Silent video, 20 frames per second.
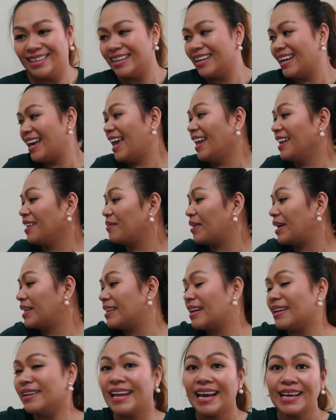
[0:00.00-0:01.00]
Anyway,
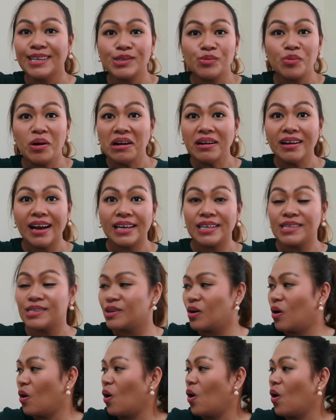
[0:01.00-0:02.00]
the next one, guys,
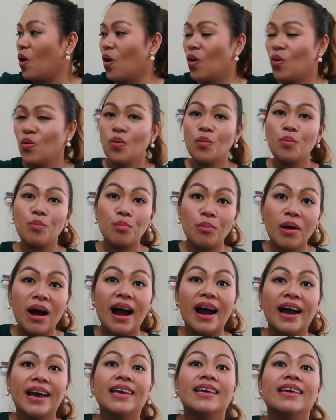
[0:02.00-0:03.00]
oh
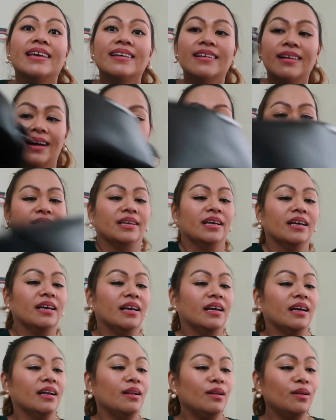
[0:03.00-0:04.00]
my god.
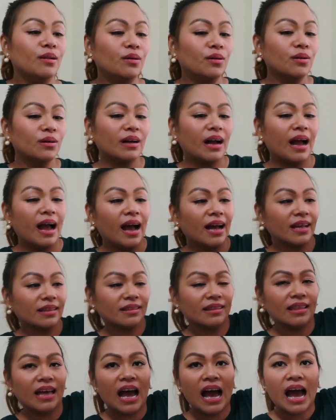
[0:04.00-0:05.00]
Look at
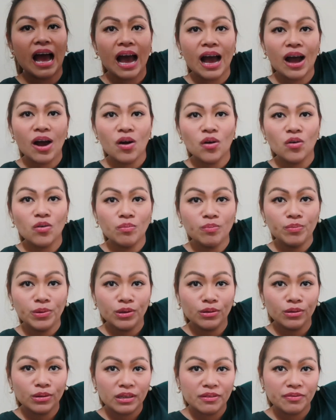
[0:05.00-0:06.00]
how
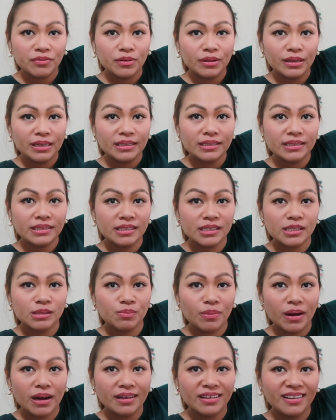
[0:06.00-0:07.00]
beautiful is this
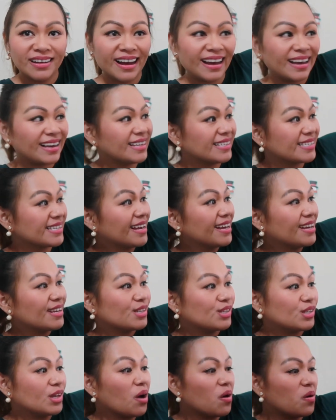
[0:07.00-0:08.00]
bag, guys.
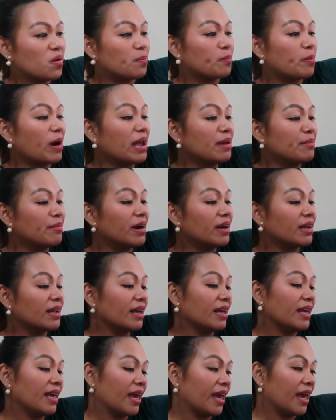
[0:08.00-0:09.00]
So
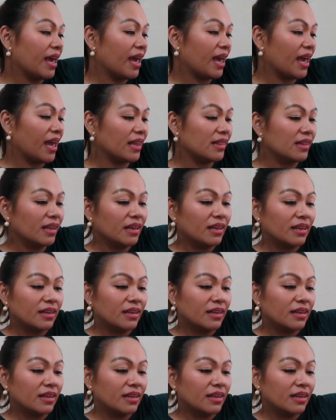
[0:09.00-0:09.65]
Primark again.